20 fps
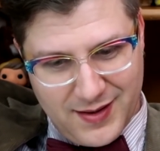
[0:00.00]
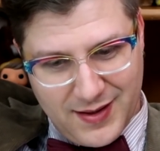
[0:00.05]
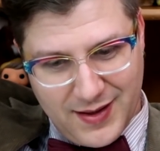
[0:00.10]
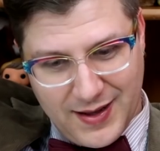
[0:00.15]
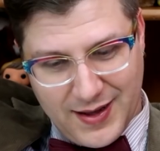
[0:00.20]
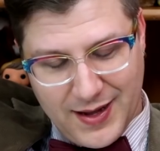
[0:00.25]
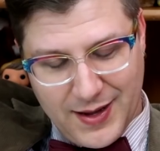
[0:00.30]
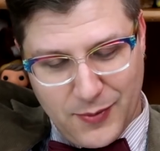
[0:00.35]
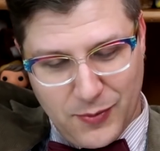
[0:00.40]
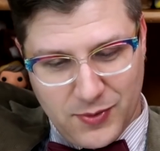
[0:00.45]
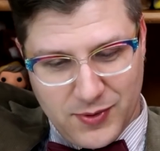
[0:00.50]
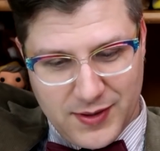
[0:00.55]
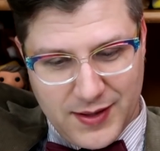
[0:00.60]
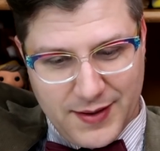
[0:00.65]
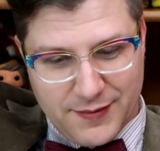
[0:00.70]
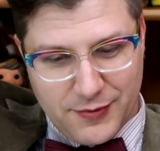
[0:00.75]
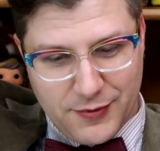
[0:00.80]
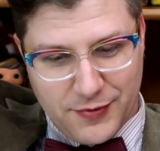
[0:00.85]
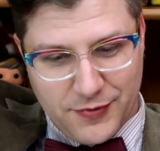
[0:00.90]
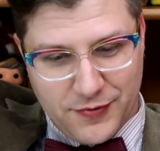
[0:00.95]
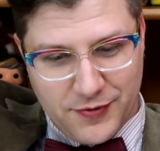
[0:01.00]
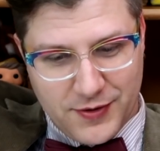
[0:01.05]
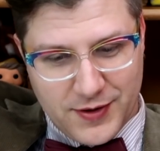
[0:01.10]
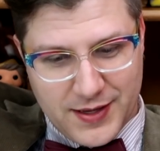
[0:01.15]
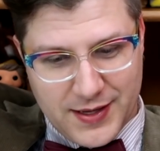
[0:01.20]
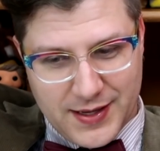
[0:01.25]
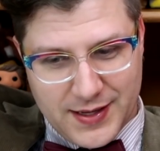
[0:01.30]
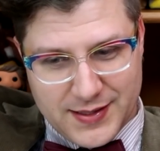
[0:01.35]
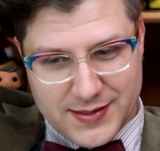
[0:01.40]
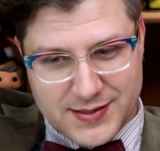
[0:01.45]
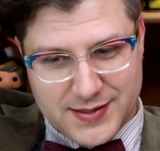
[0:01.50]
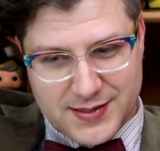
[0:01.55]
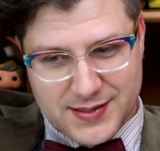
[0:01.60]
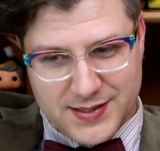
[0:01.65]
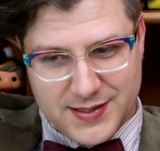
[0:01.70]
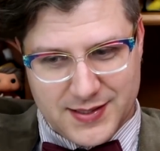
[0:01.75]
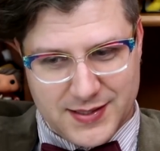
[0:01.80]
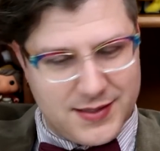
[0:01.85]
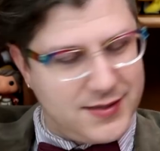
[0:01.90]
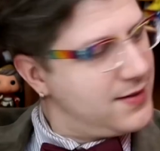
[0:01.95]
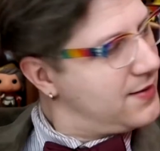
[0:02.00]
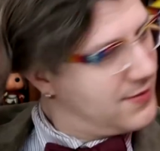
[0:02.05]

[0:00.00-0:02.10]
I will never forget